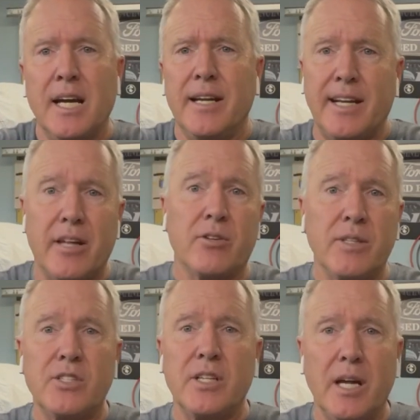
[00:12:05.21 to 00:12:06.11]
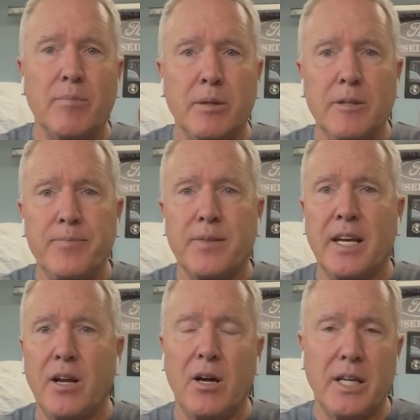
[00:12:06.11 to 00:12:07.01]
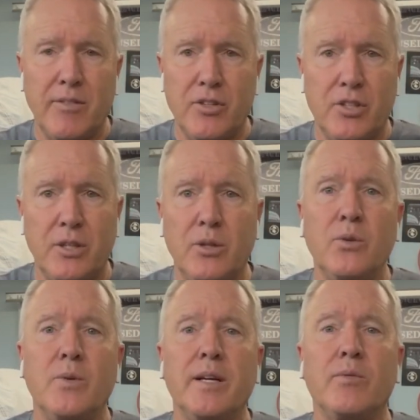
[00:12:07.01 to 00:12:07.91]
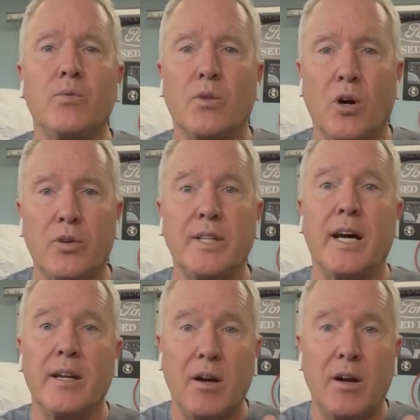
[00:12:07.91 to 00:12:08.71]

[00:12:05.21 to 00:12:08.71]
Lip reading: Now there is a number, and I'll give it to you when we're all done,